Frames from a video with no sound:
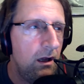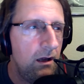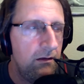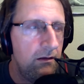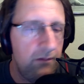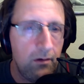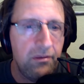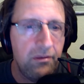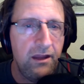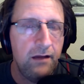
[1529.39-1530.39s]
There are
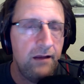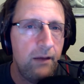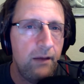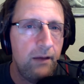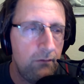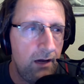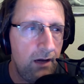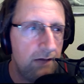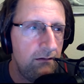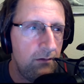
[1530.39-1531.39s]
things I
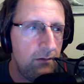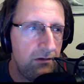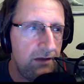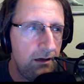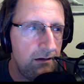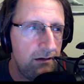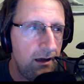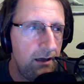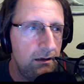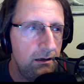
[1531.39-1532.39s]
regret. There are things
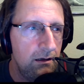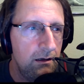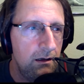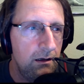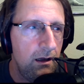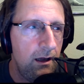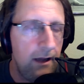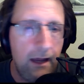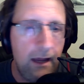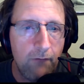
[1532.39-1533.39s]
I
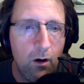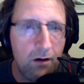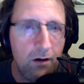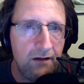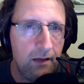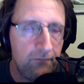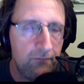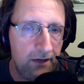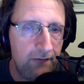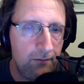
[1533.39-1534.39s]
have a hard time
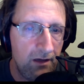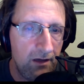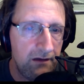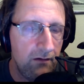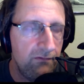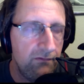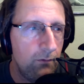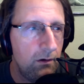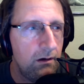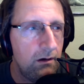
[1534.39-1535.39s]
forgiving myself
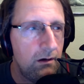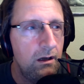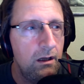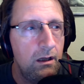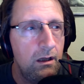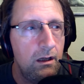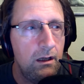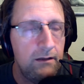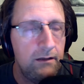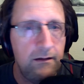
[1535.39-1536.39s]
for.
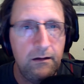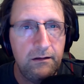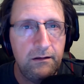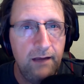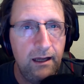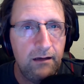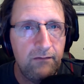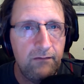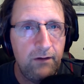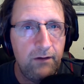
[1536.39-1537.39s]
To this day, it's
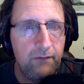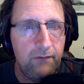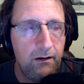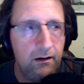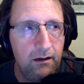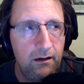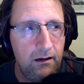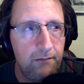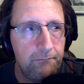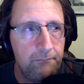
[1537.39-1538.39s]
very, very
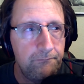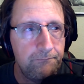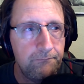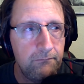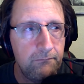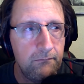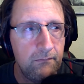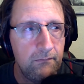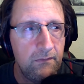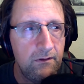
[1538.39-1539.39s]

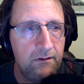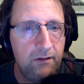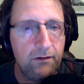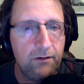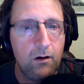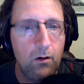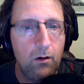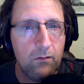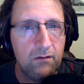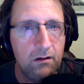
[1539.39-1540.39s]
difficult.